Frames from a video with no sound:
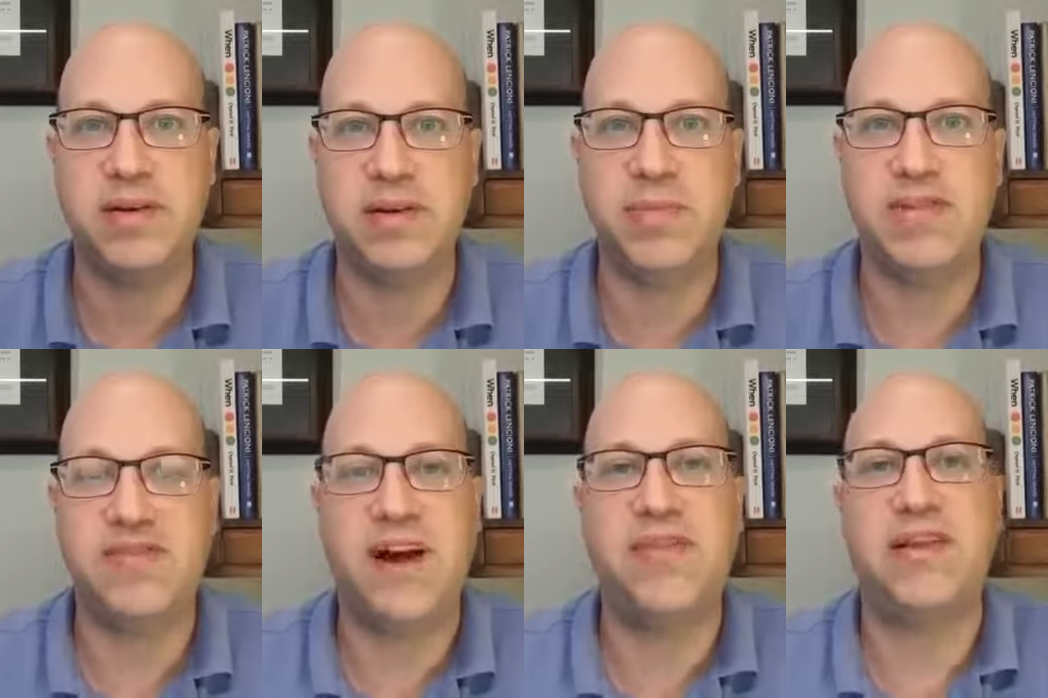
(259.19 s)
You'll be
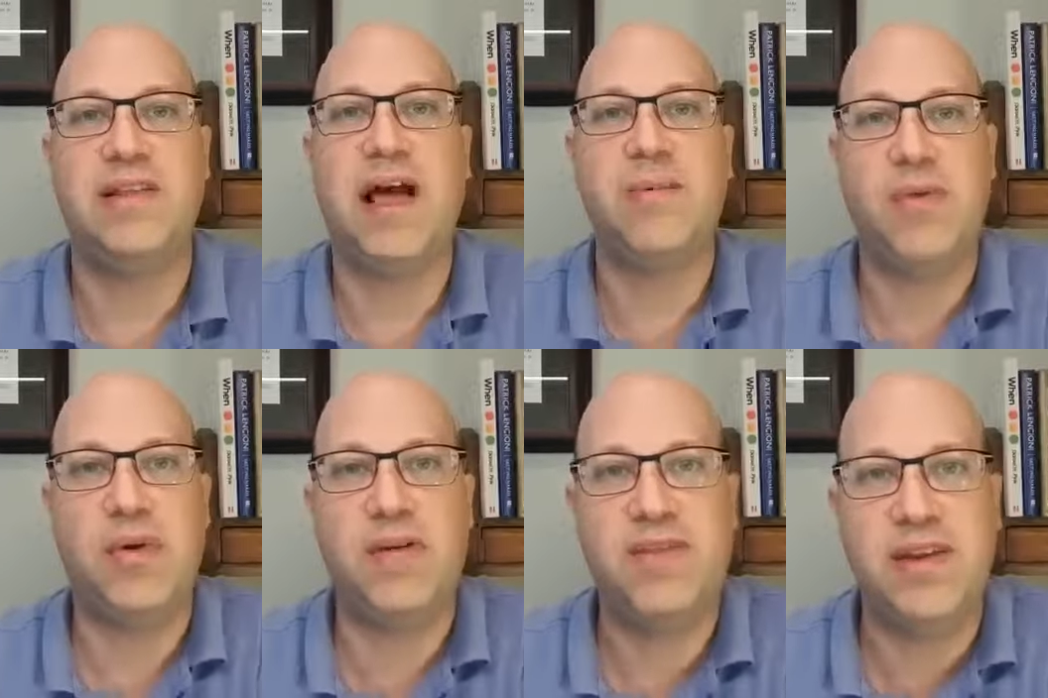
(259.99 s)
involved in a lot more
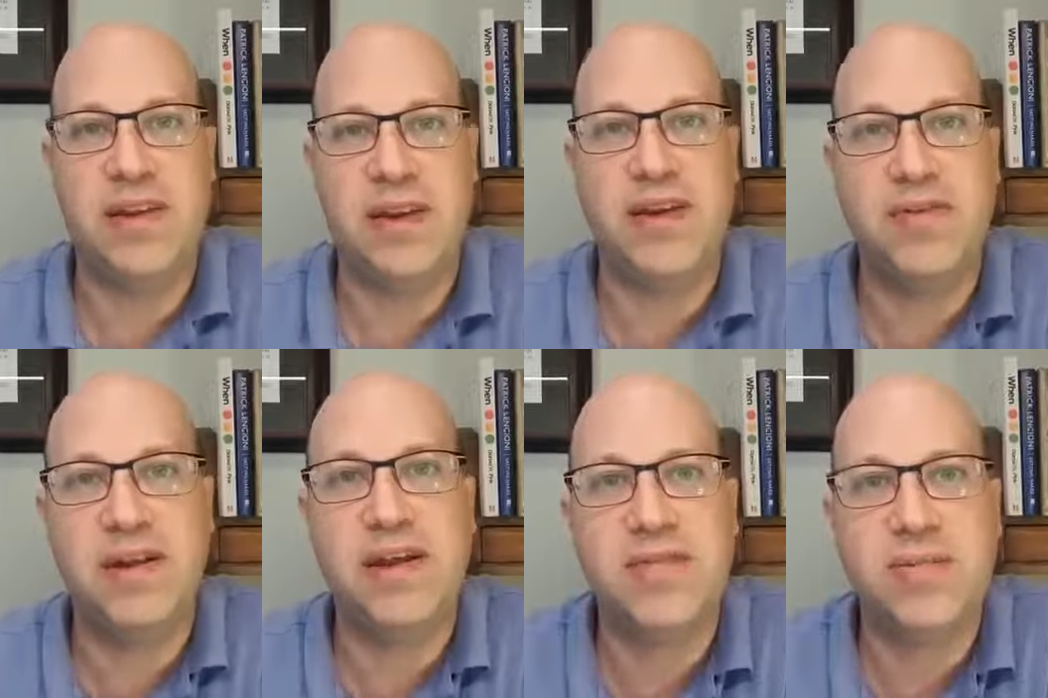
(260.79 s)
of the
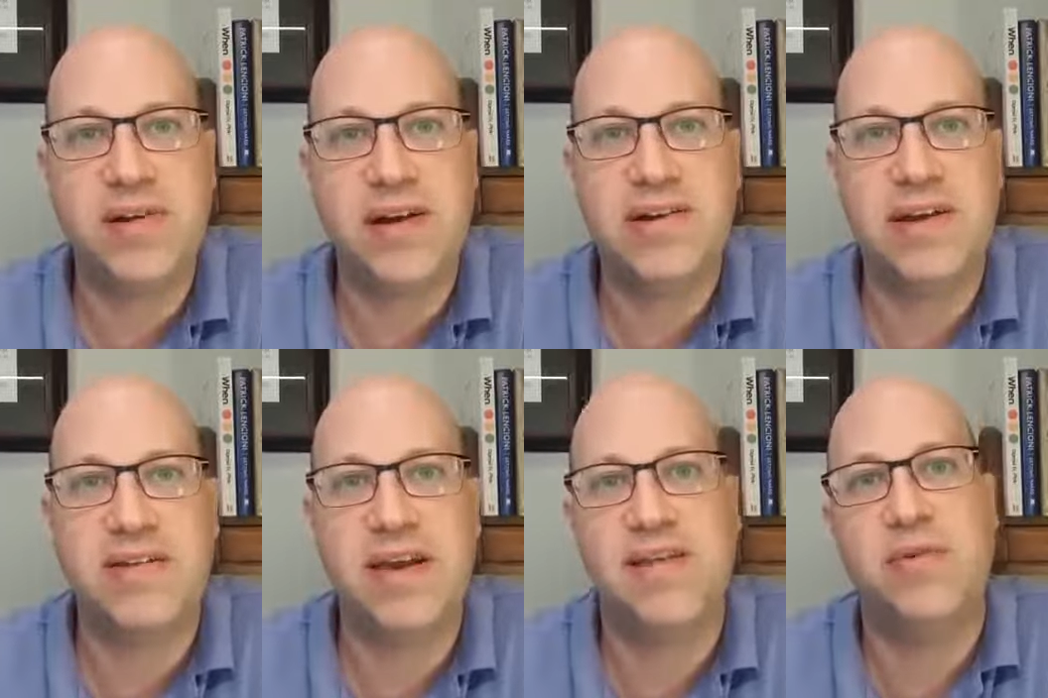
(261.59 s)
nitty-gritty of the projects
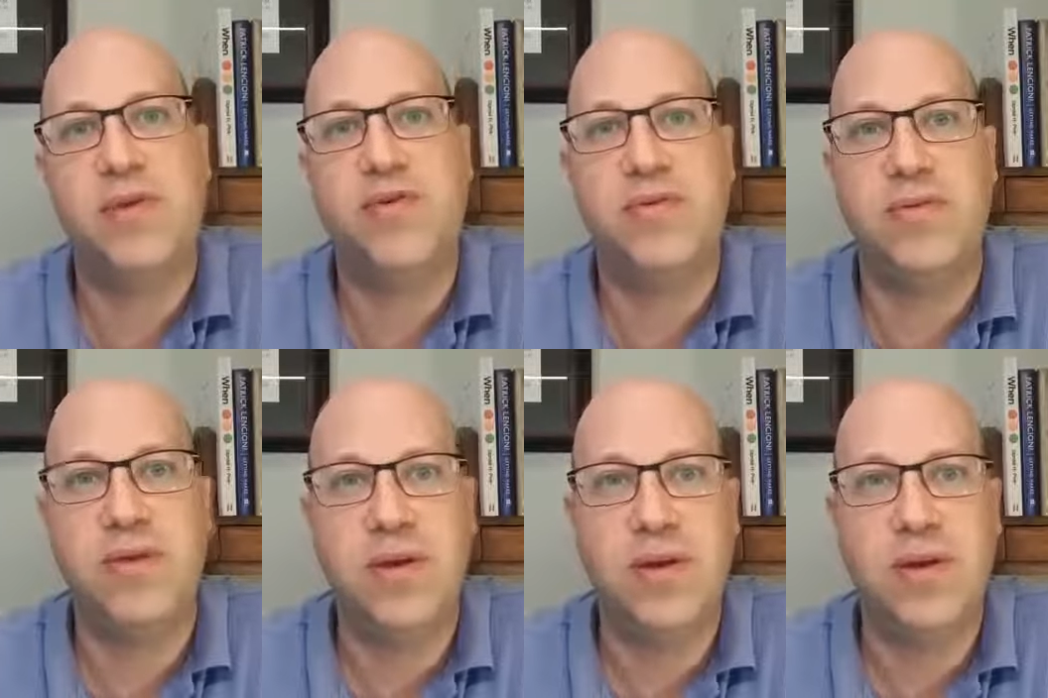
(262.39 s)
as opposed to